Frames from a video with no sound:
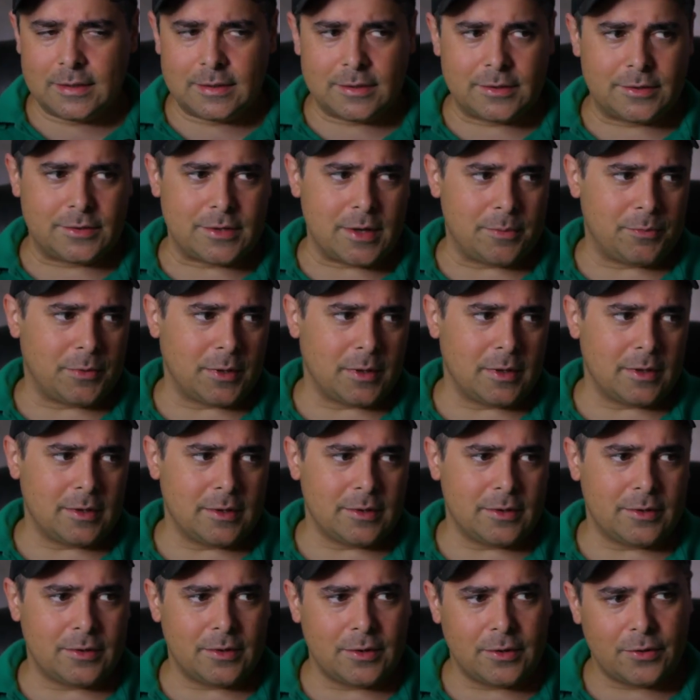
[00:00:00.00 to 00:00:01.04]

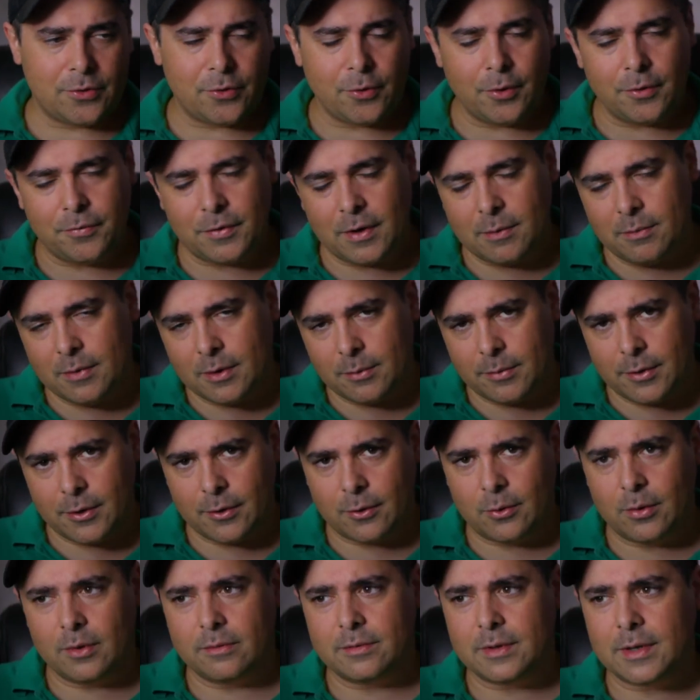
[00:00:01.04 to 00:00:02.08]
something, 35 millimeter
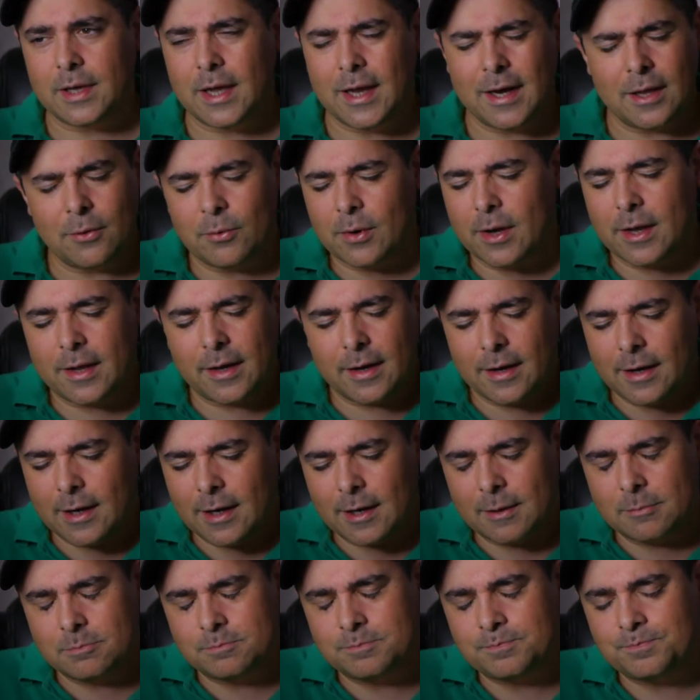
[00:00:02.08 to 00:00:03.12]
equivalent. Anyway,
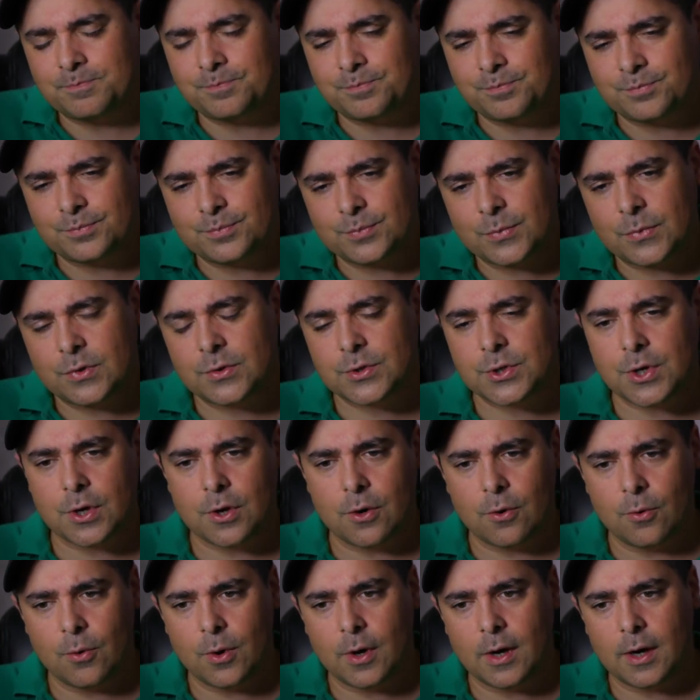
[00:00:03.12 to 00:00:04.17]
um,
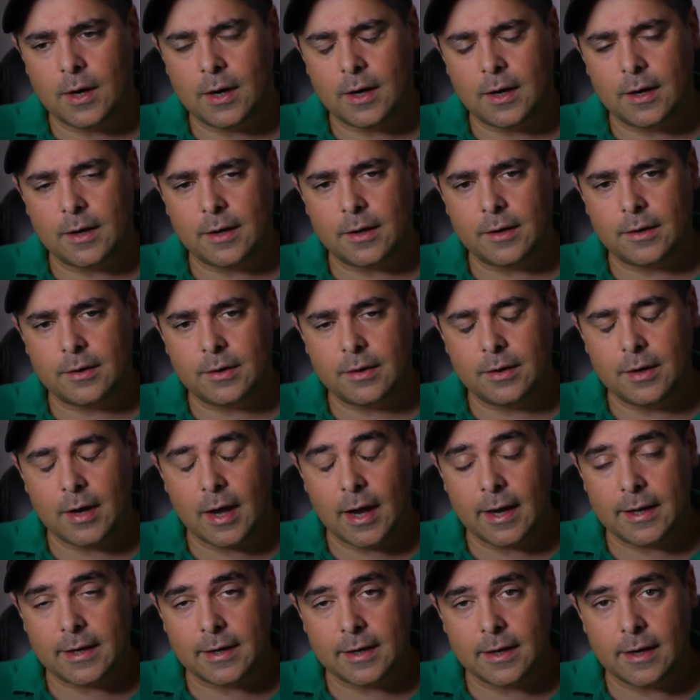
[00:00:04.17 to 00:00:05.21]
so uh,
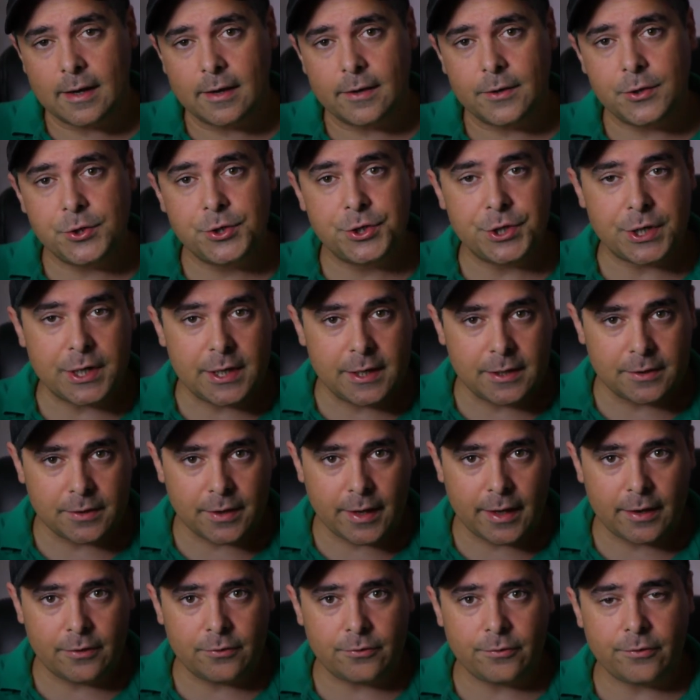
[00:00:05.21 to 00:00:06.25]
Nikon G
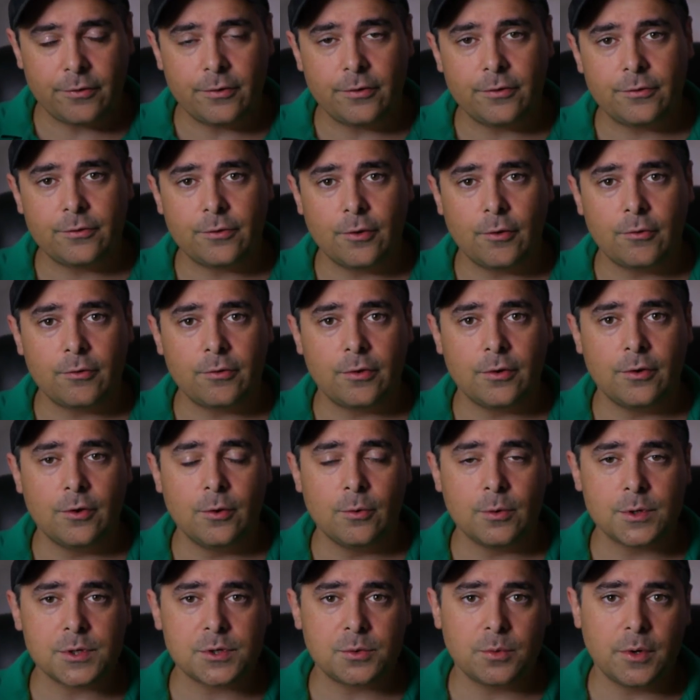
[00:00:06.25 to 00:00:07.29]
lenses, those are the
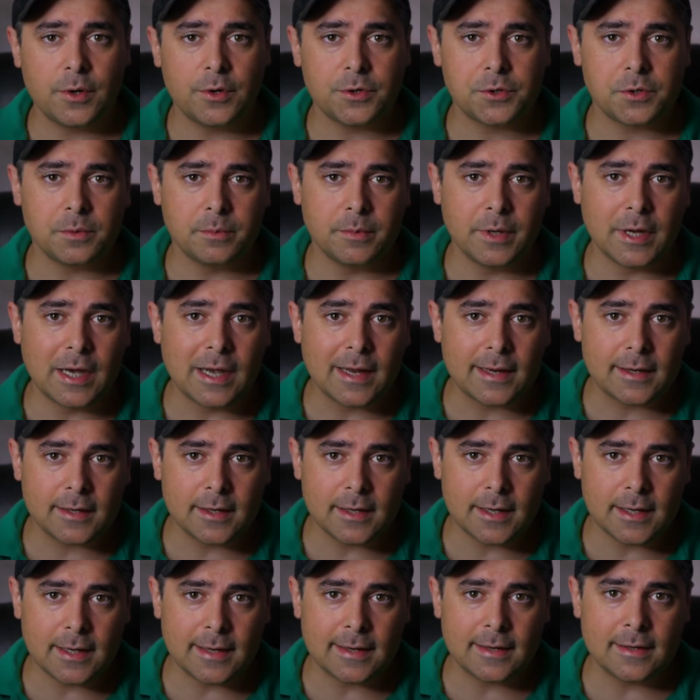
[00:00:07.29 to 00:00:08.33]
newest ones from
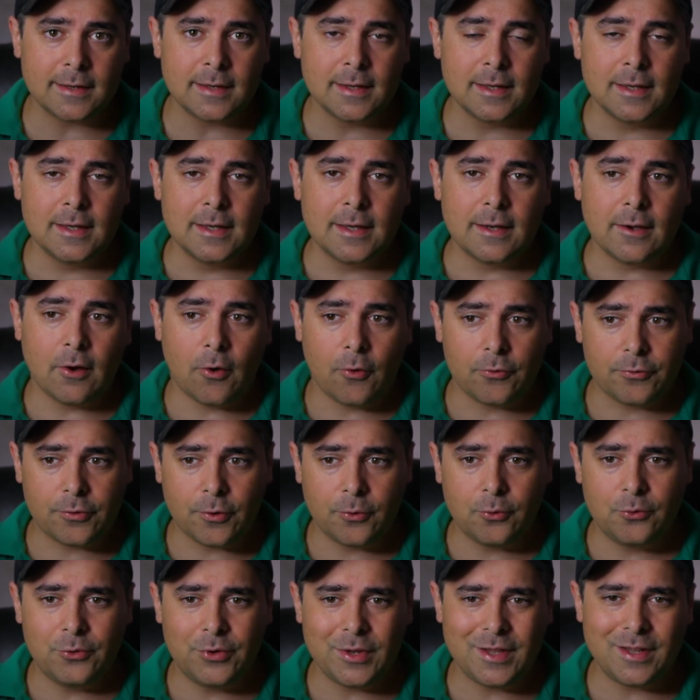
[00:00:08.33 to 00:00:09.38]
Nikon
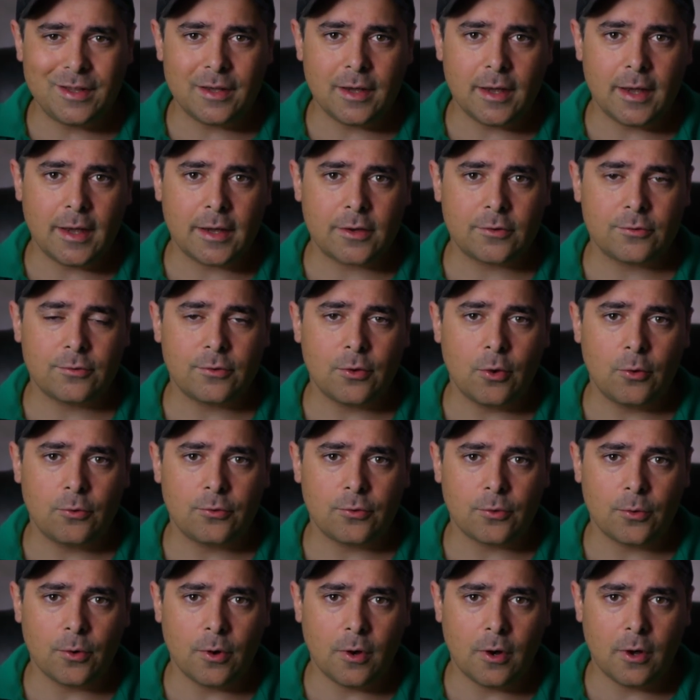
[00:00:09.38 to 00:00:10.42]
also DX. Those
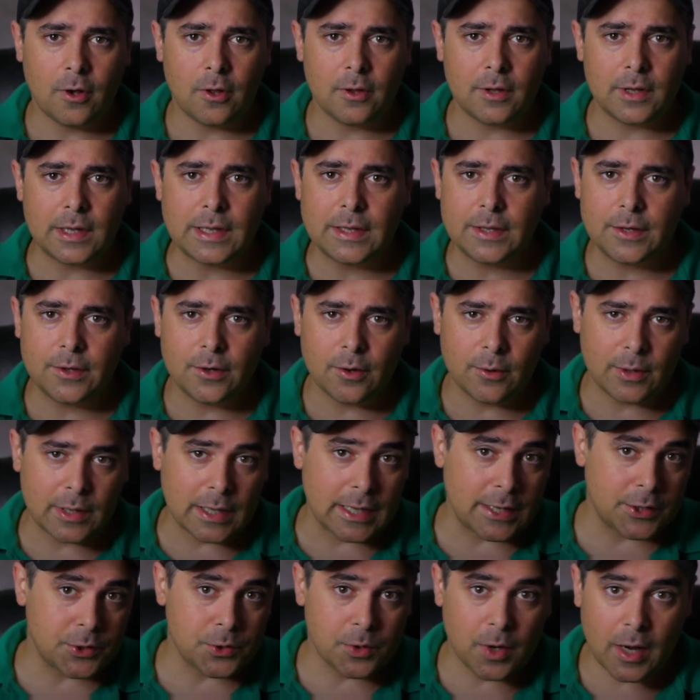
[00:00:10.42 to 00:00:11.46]
are all uh, you know
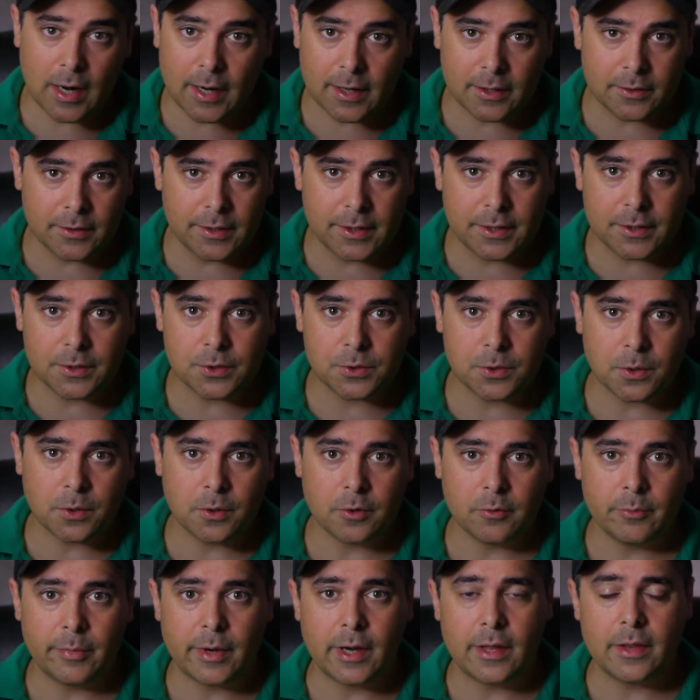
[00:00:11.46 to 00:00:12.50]
electronically
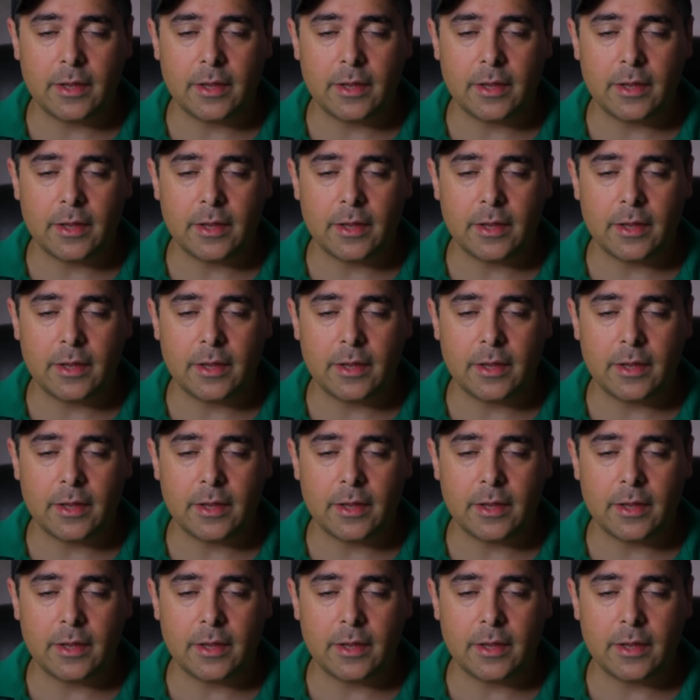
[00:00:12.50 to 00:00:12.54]
controlled by